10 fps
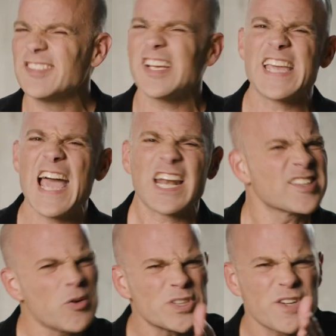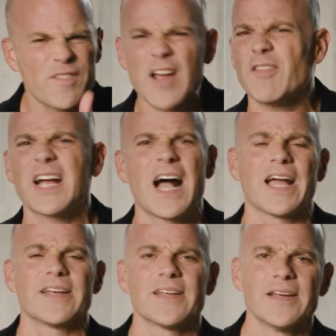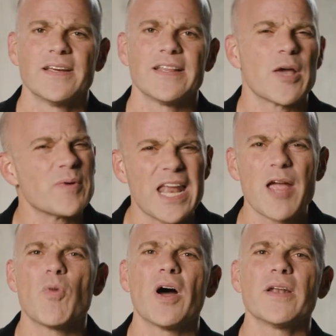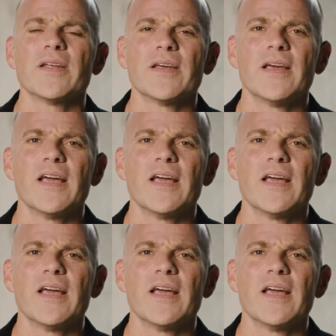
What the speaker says: They'd say, yeah. And I'd say, what's your favorite kind? They would name one.